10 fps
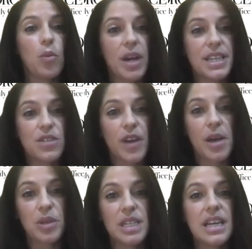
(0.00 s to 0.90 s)
what his
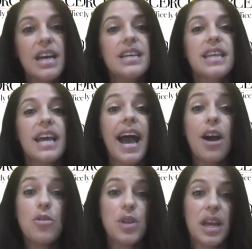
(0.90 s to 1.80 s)
family does,
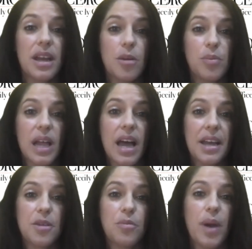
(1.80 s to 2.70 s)
how they apply
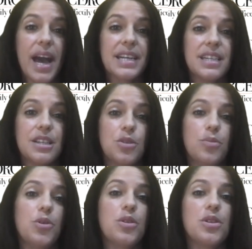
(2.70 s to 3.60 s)
impact into
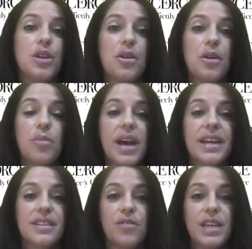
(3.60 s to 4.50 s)
both their
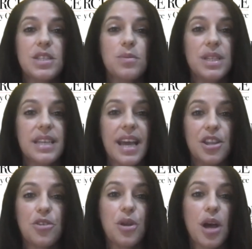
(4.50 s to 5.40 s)
impact investments
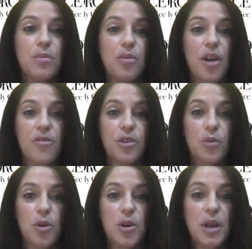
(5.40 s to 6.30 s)
and their
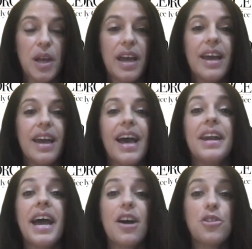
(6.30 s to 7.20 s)
nonprofit work,
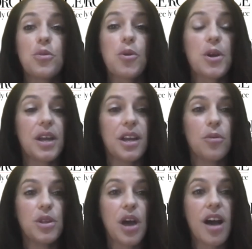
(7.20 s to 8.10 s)
and how they're working
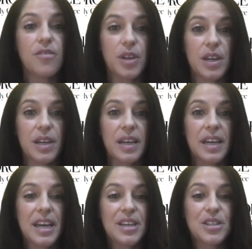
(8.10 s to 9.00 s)
with AFYA.
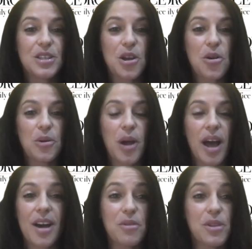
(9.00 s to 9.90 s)
So,
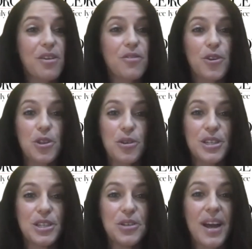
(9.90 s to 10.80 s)
uh, without further
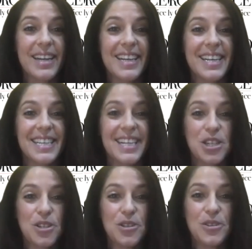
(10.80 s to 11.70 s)
ado, I'd like to
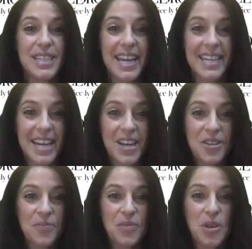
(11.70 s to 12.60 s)
introduce Danielle,